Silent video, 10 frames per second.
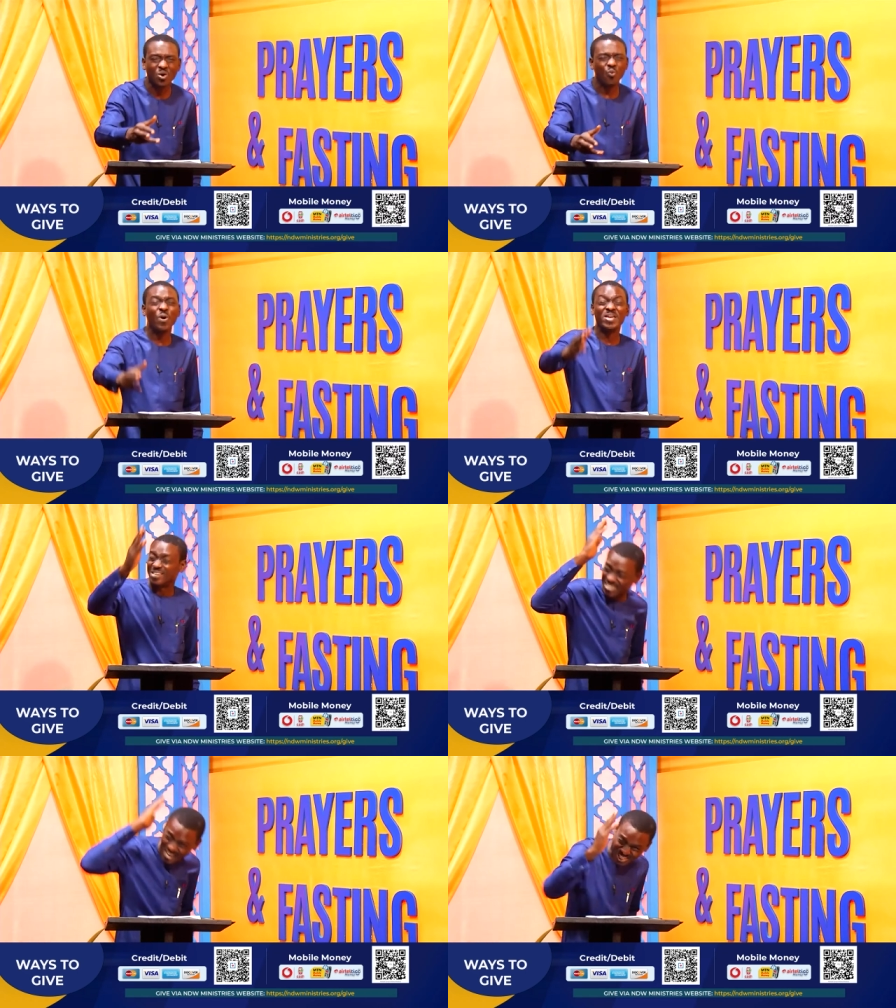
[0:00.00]
We
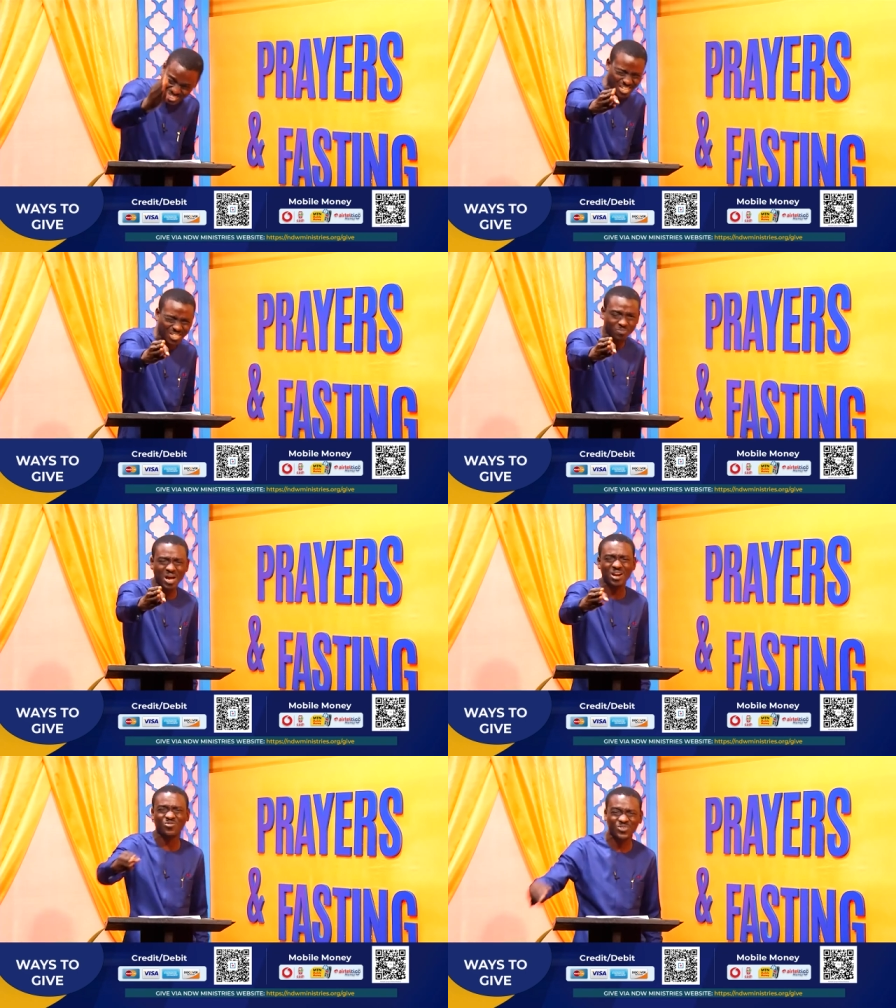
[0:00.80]
cast it
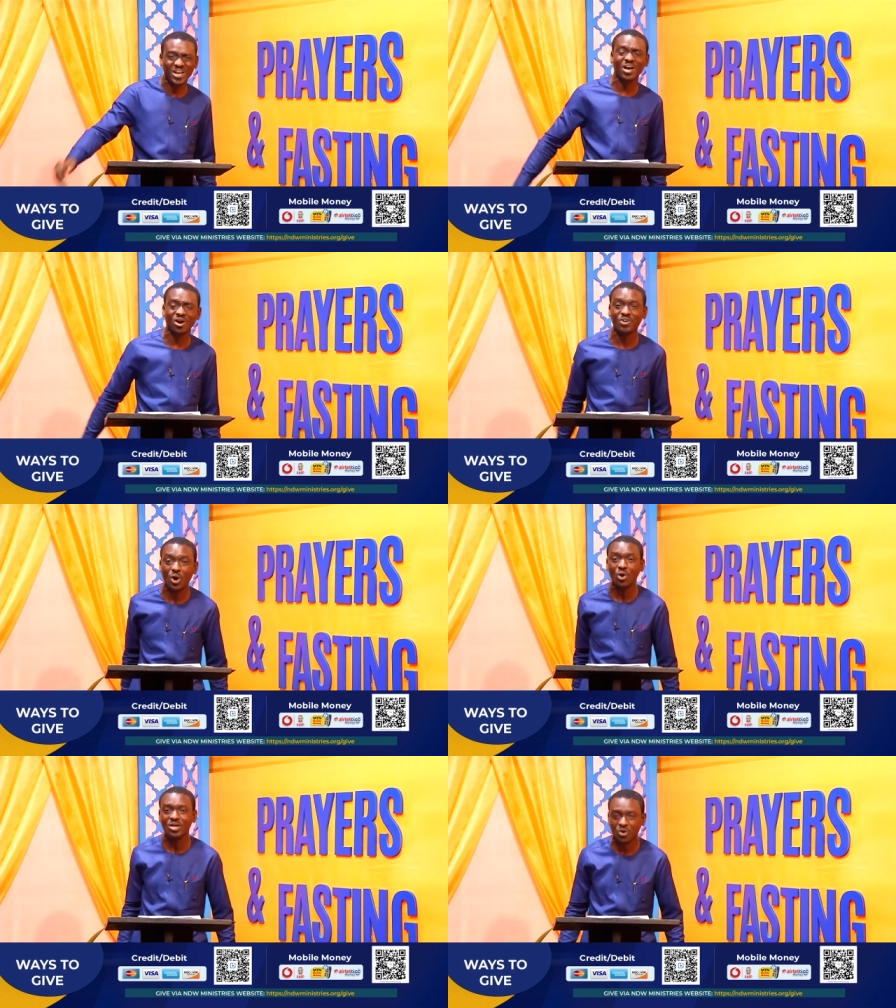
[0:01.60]
by the fire of the
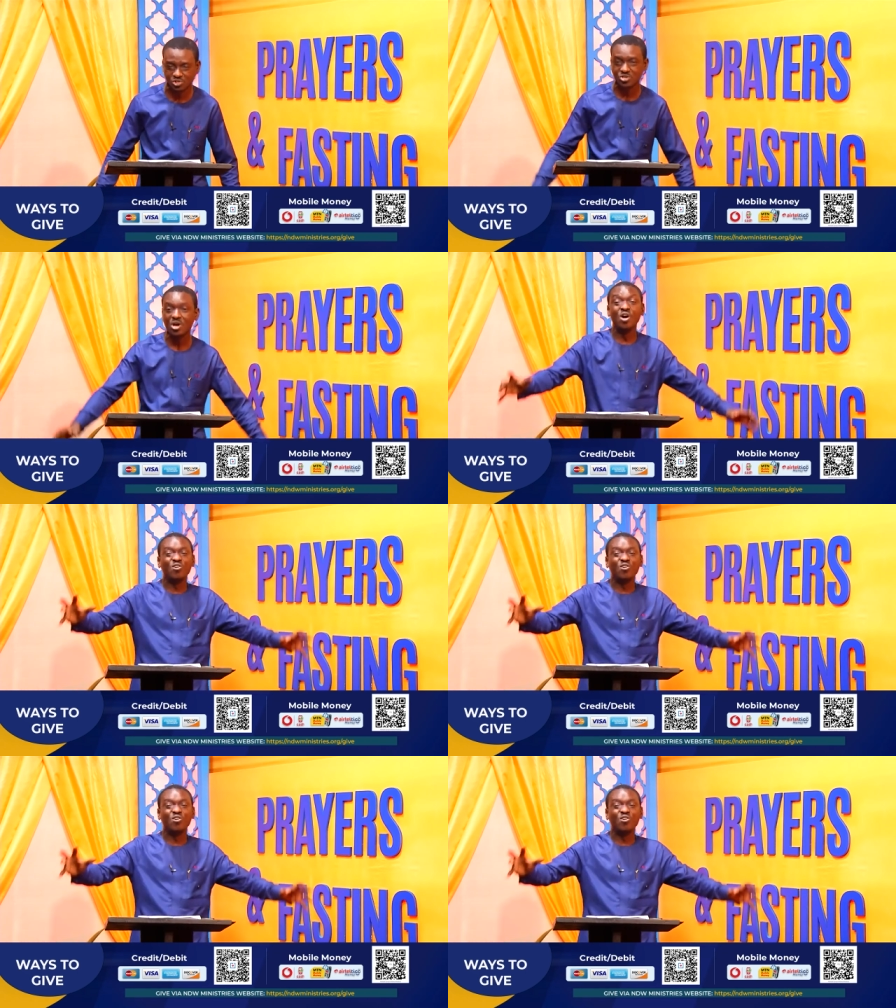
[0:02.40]
Holy Ghost.